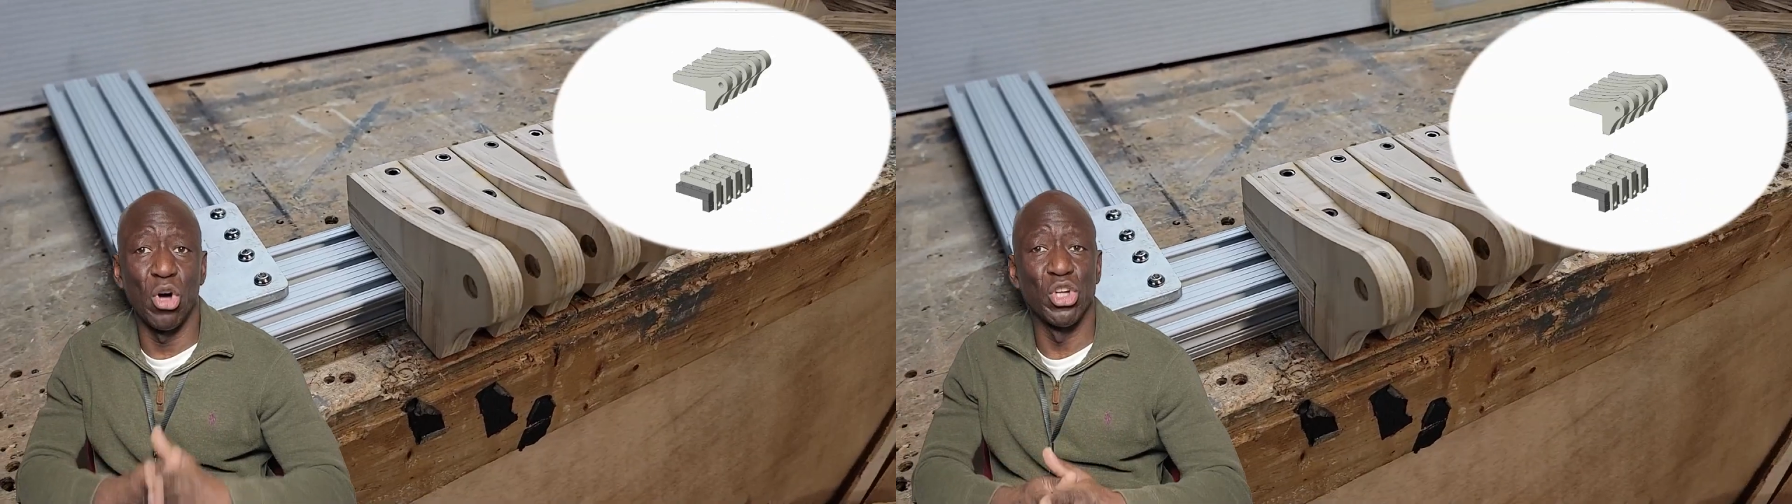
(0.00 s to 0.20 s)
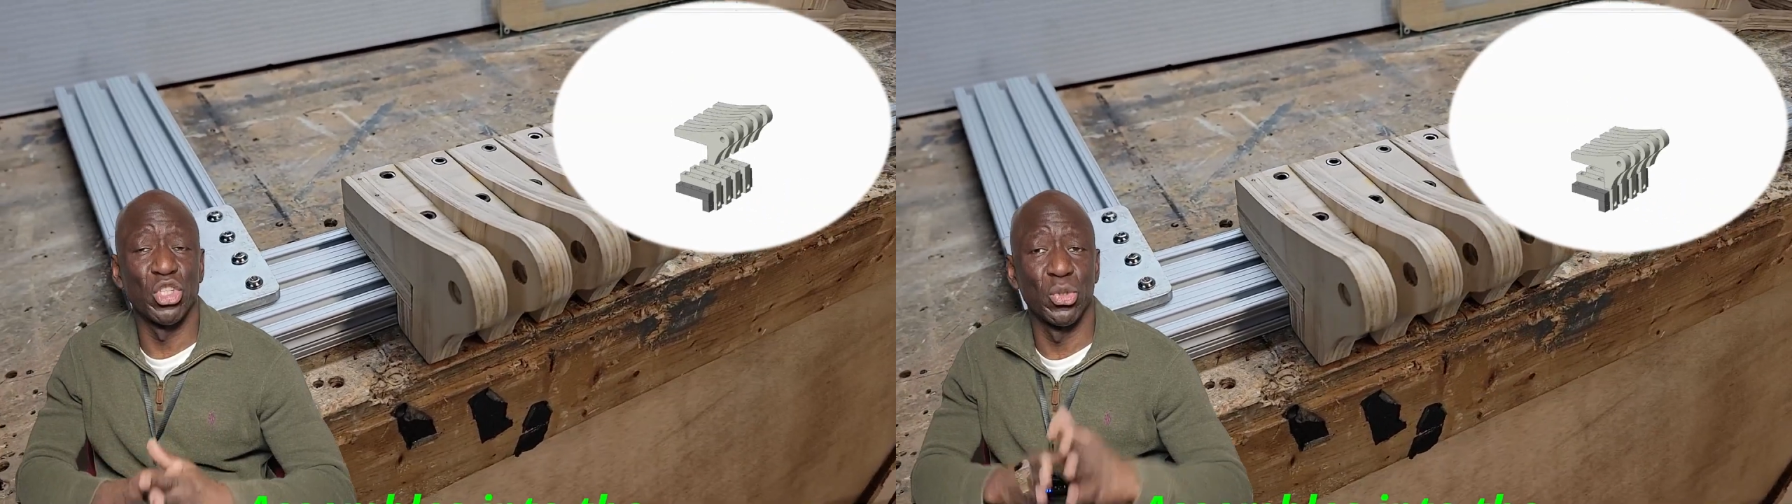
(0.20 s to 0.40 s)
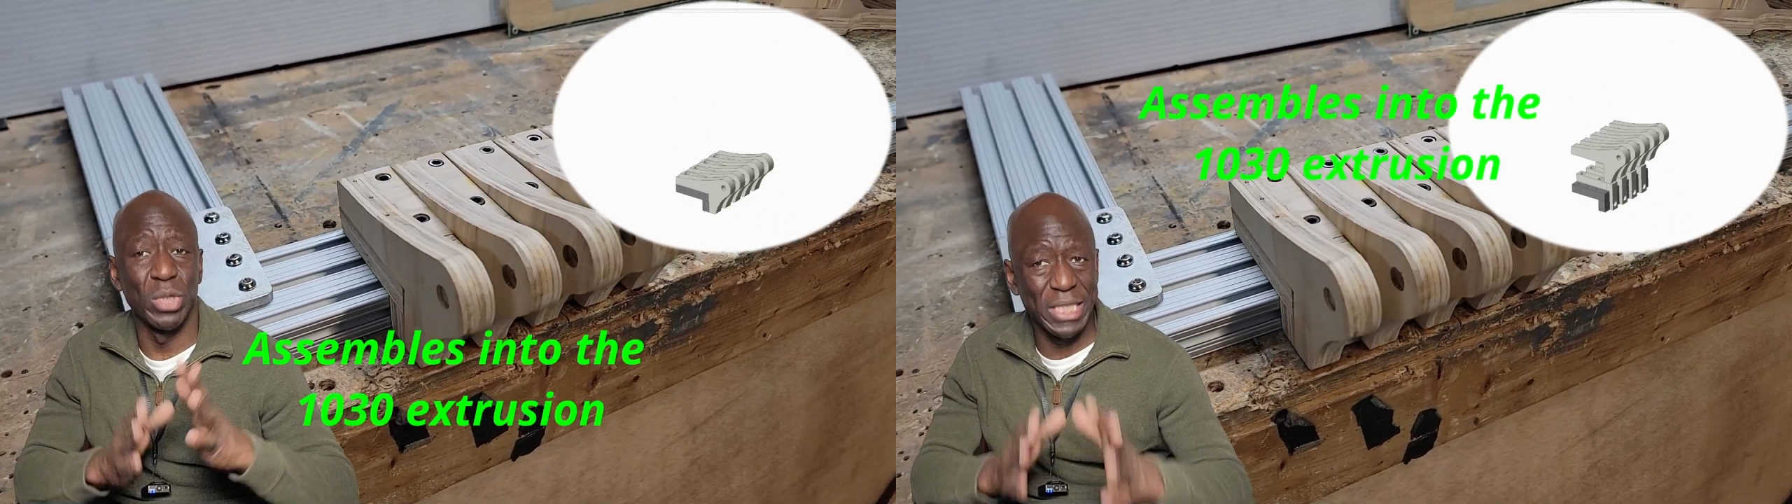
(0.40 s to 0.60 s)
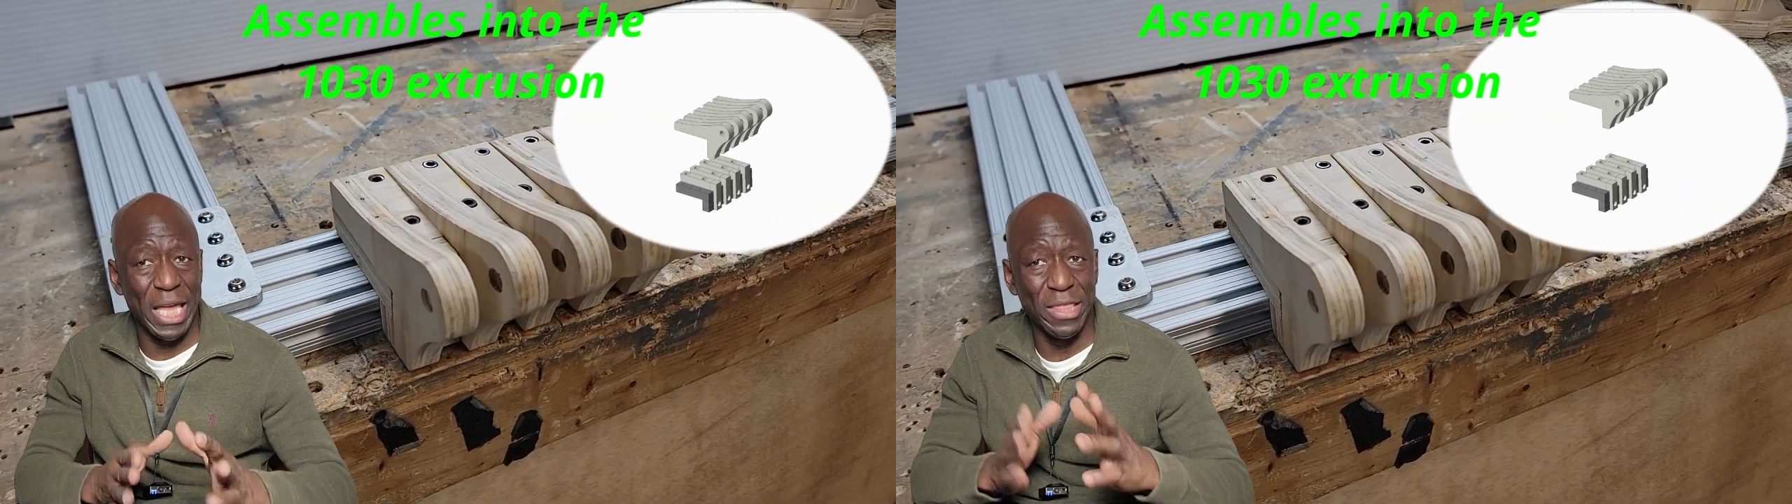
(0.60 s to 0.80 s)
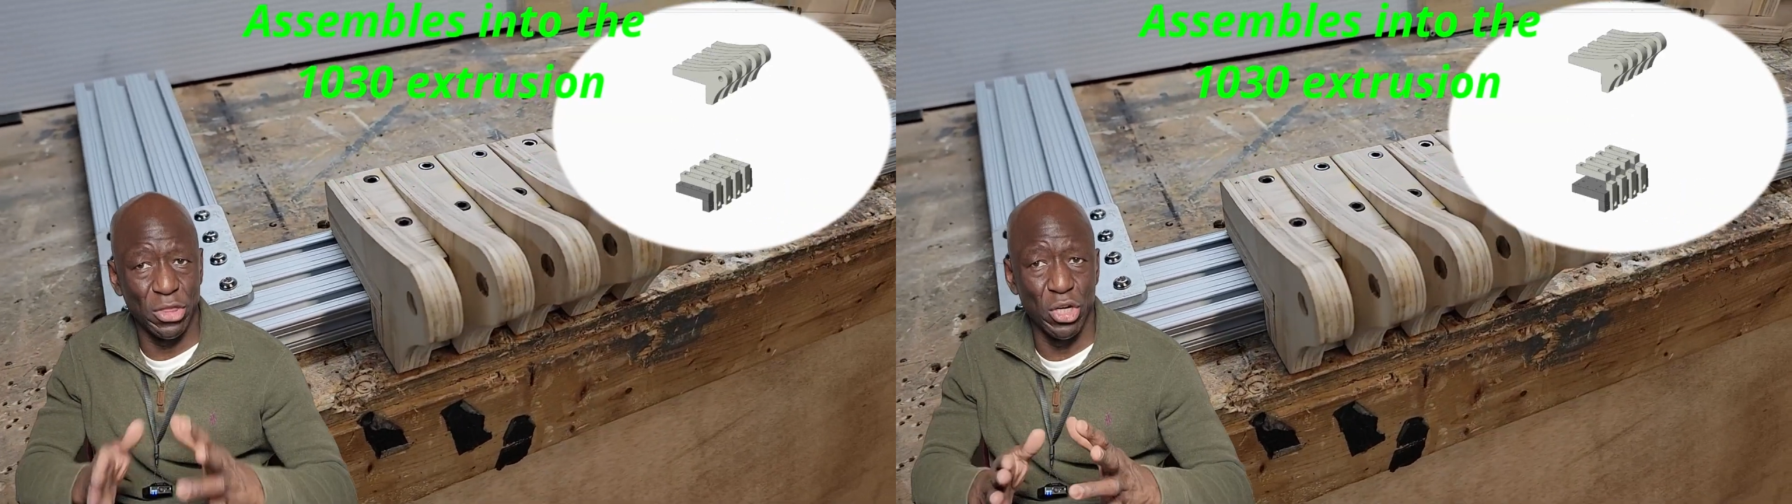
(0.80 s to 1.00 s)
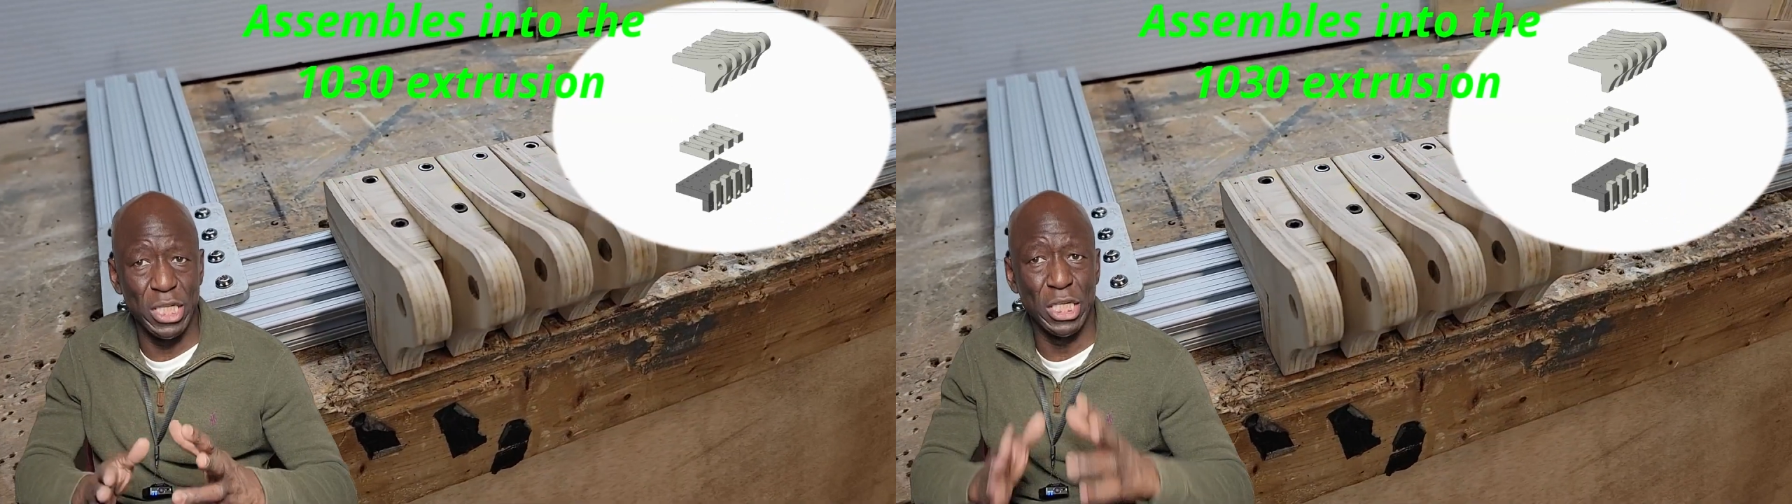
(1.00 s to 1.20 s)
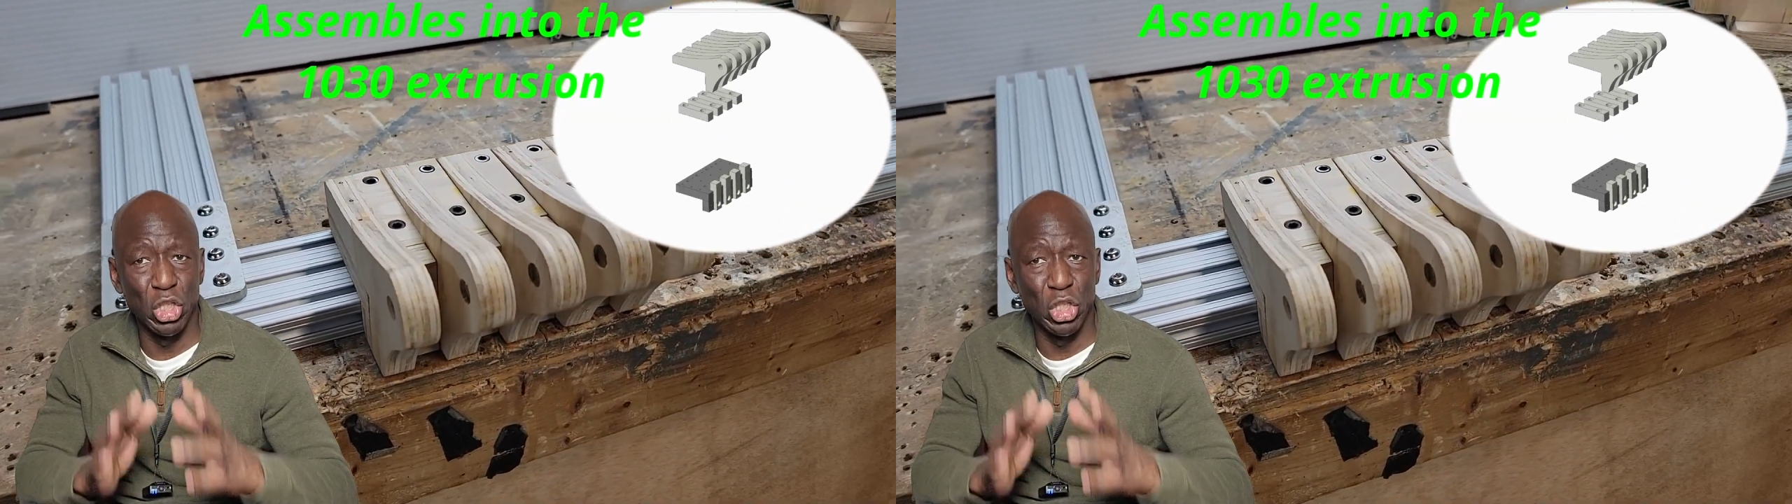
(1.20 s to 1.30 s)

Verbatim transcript: onto a 1030